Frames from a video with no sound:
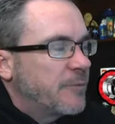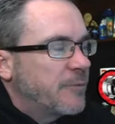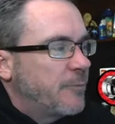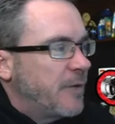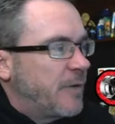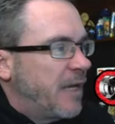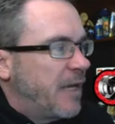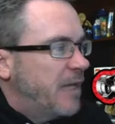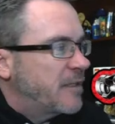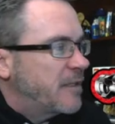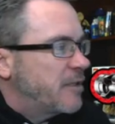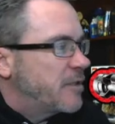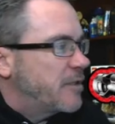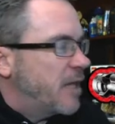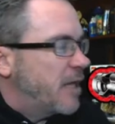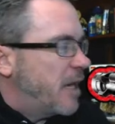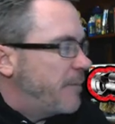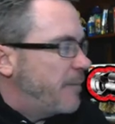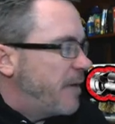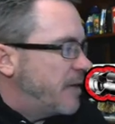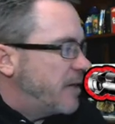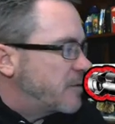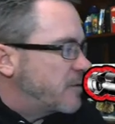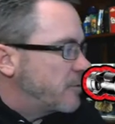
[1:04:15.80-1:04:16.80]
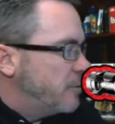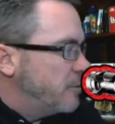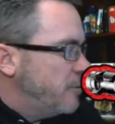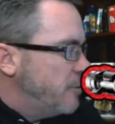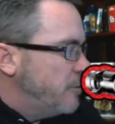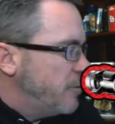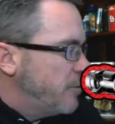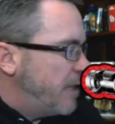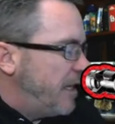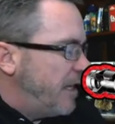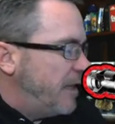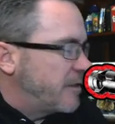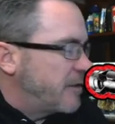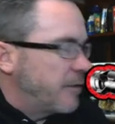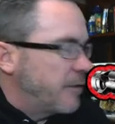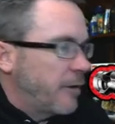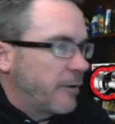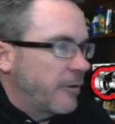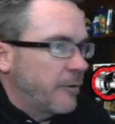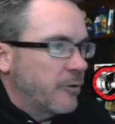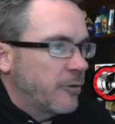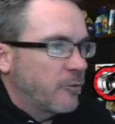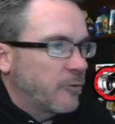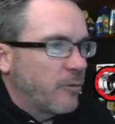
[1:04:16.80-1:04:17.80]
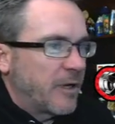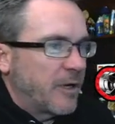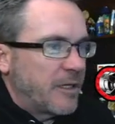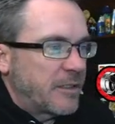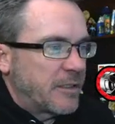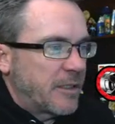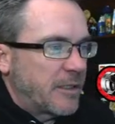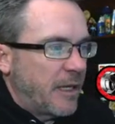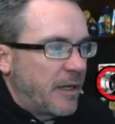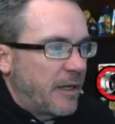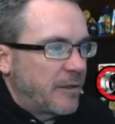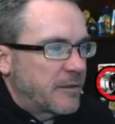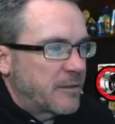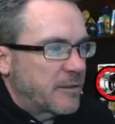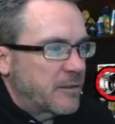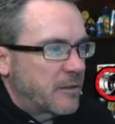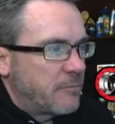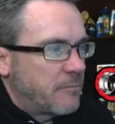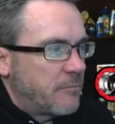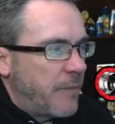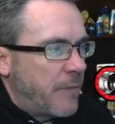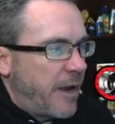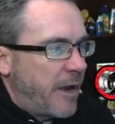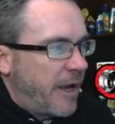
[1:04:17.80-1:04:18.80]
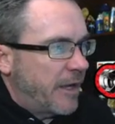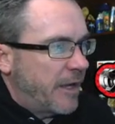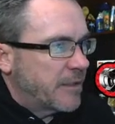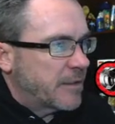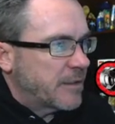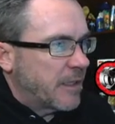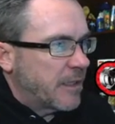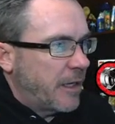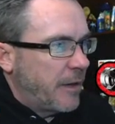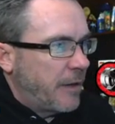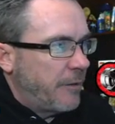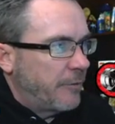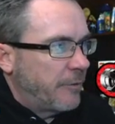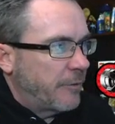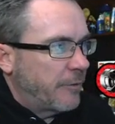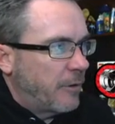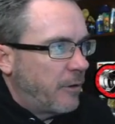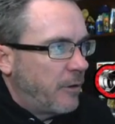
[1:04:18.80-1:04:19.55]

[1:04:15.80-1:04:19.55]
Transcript: if we get to Jedi Master Luke, he needs 120 Zetas to max out